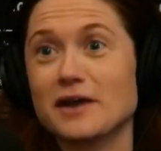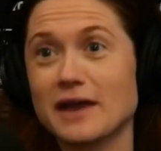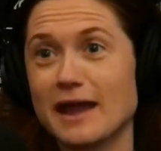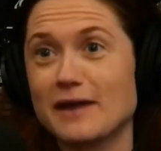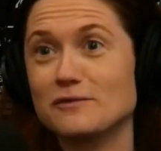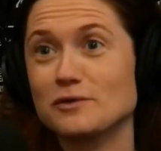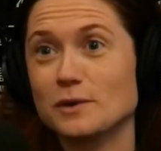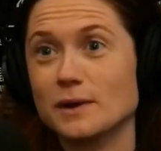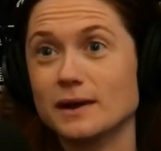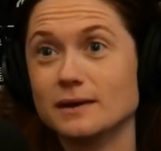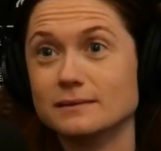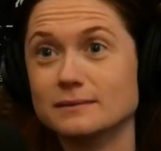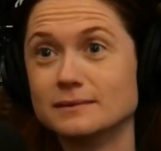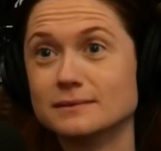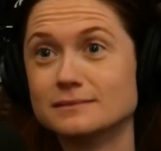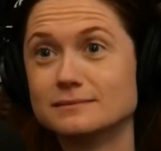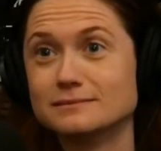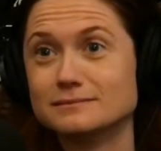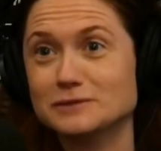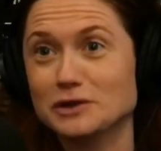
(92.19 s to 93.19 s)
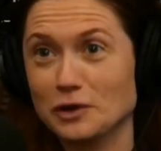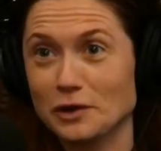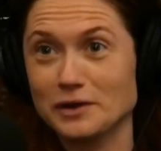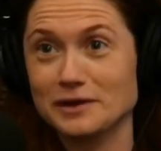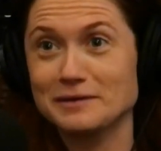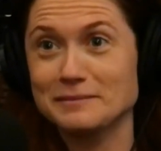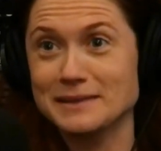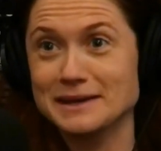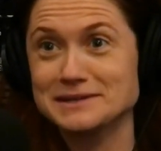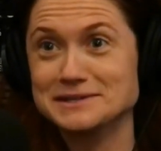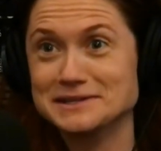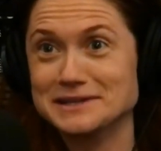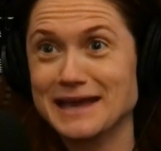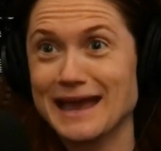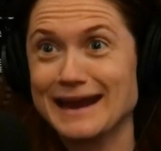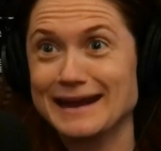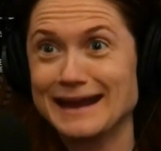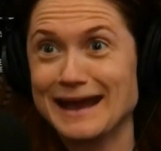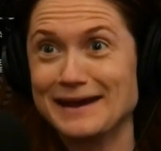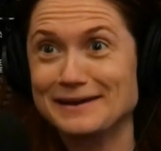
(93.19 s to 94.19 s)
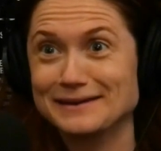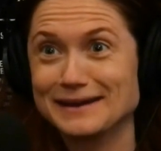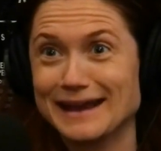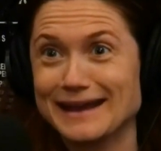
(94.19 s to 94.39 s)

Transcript: okay, everyone, you got to commit to the end now.